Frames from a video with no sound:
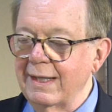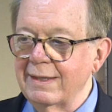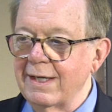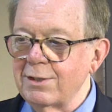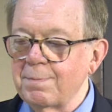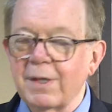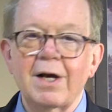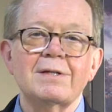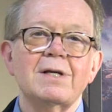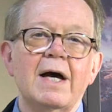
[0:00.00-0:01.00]
in this
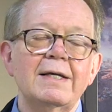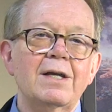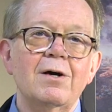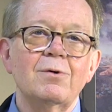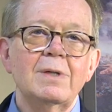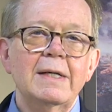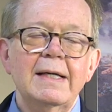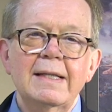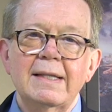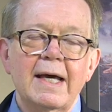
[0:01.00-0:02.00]
because I know
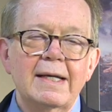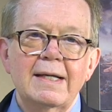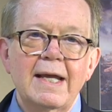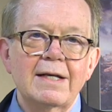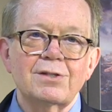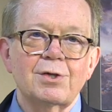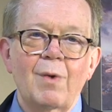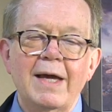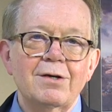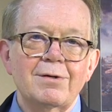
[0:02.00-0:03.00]
that it's
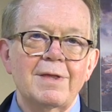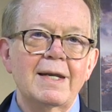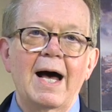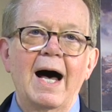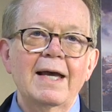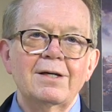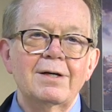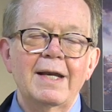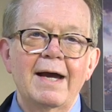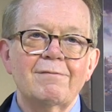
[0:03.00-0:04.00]
greater than I
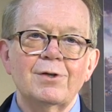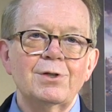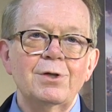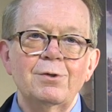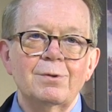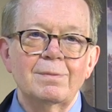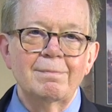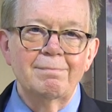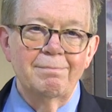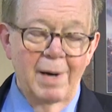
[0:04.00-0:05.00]
could ever do
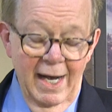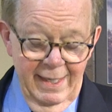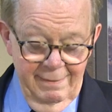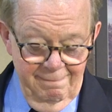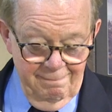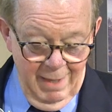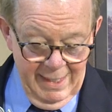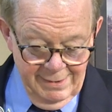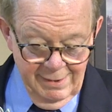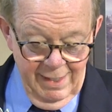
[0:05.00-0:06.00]
by
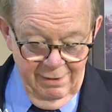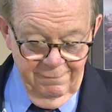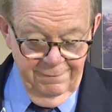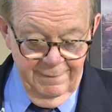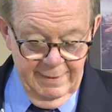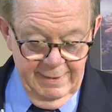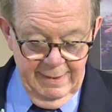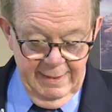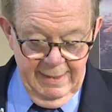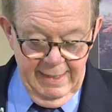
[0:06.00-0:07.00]
myself.
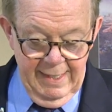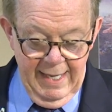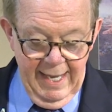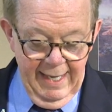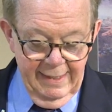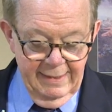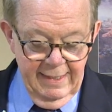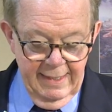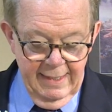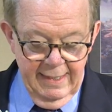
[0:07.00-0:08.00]

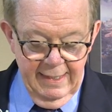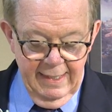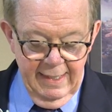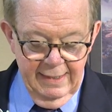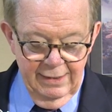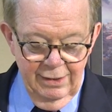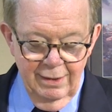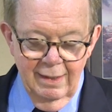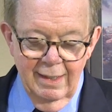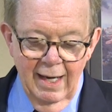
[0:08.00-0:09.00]
And
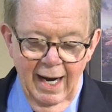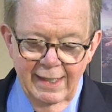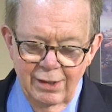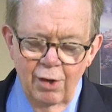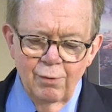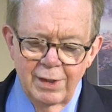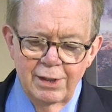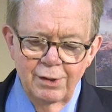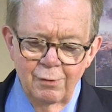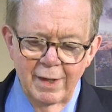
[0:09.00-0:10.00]
I know
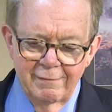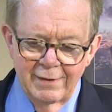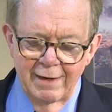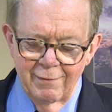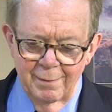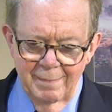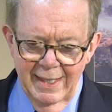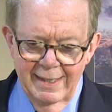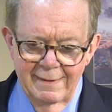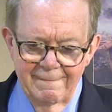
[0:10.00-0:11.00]
that you have given
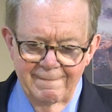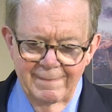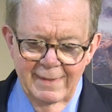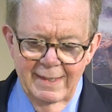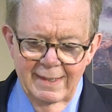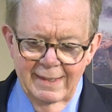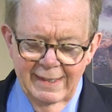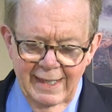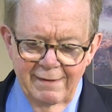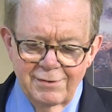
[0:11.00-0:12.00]
me
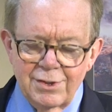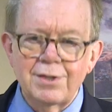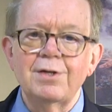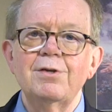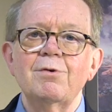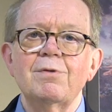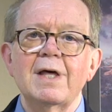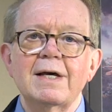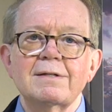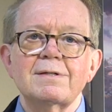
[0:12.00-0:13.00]
gifts to do
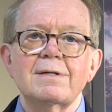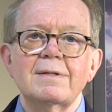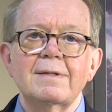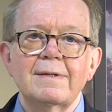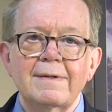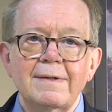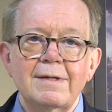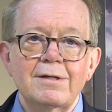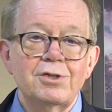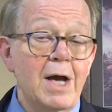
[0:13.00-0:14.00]
this,
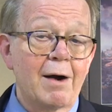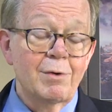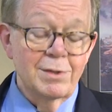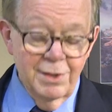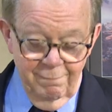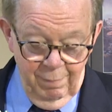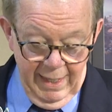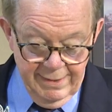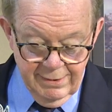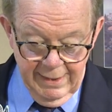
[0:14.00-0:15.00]
showers of
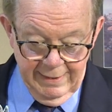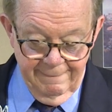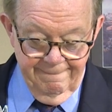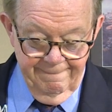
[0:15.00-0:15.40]
blessing.